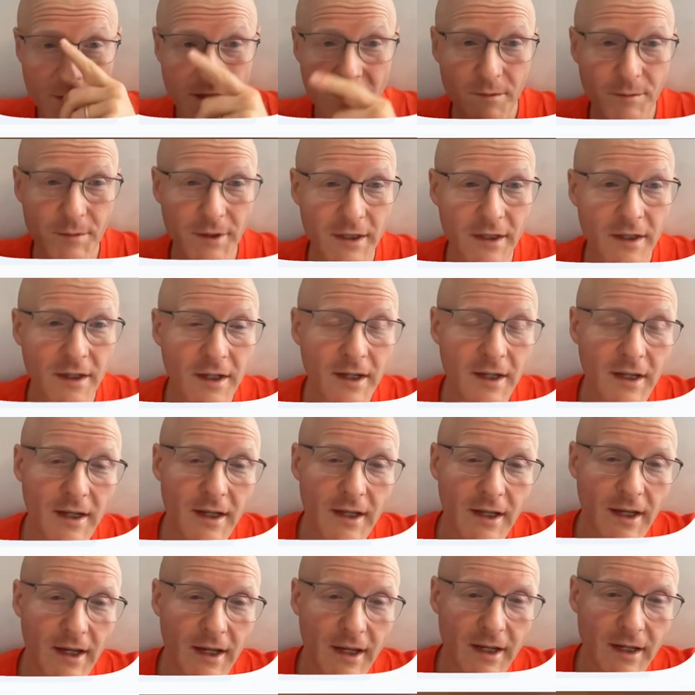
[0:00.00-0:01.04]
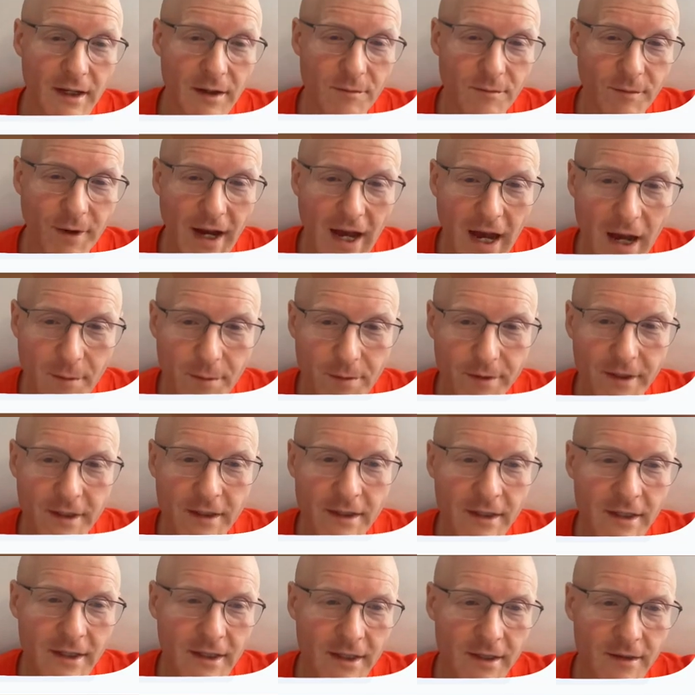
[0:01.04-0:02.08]
might have been
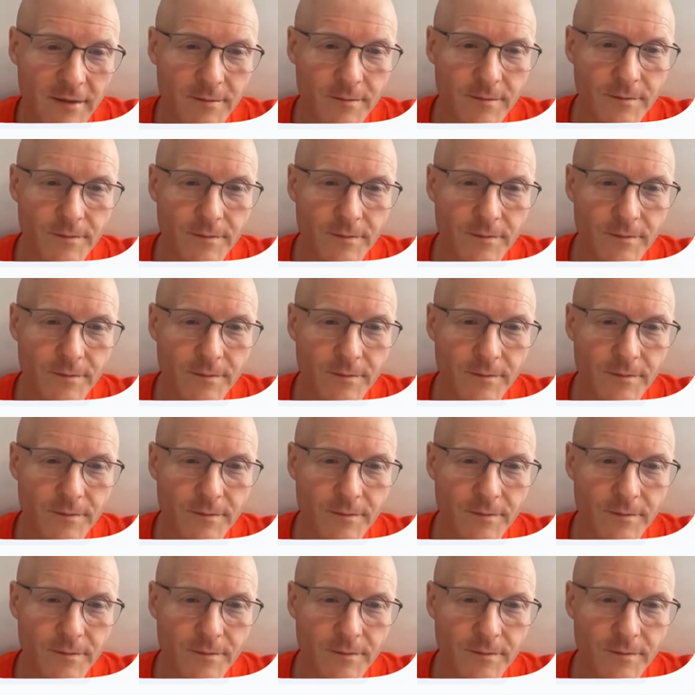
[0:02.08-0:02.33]
happening there.